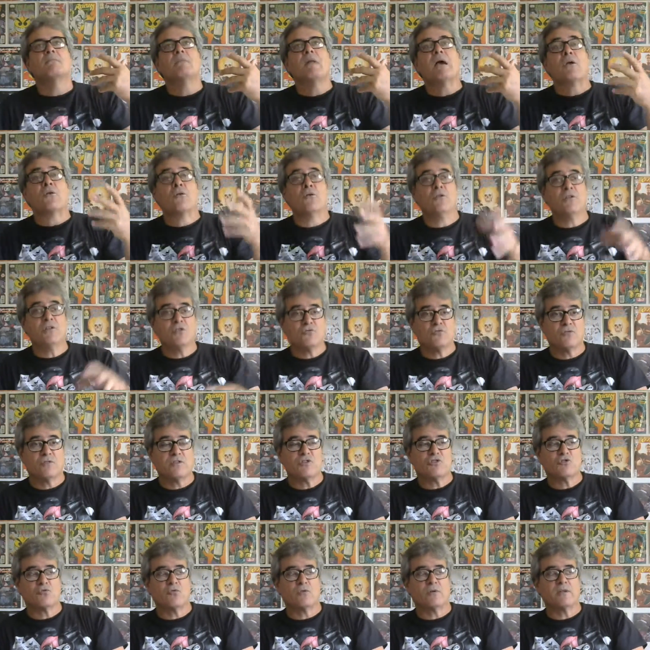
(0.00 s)
according to the
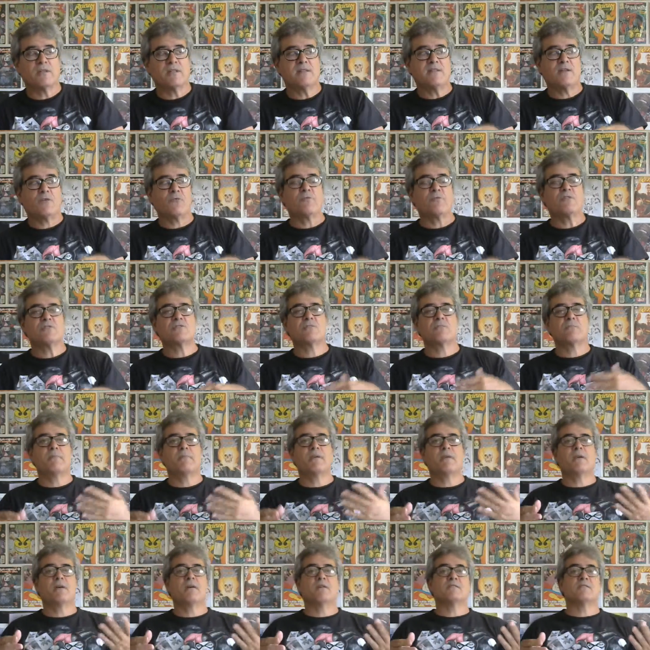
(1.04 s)
story, the reason
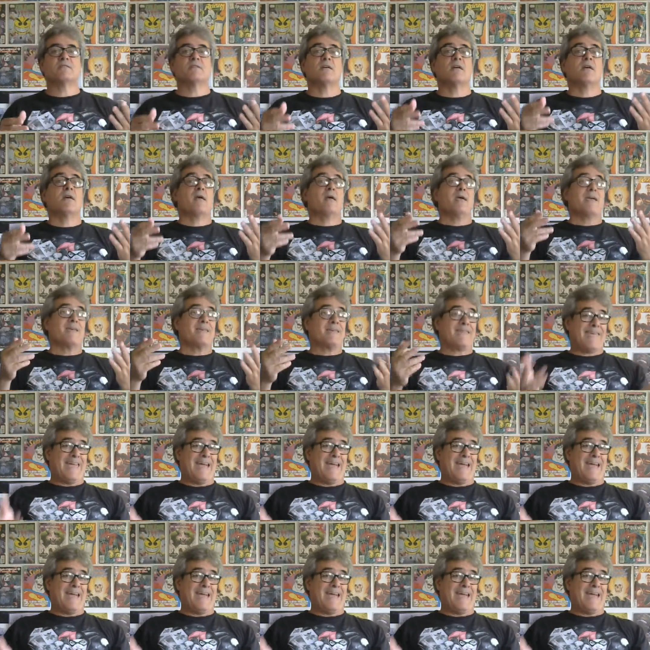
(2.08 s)
because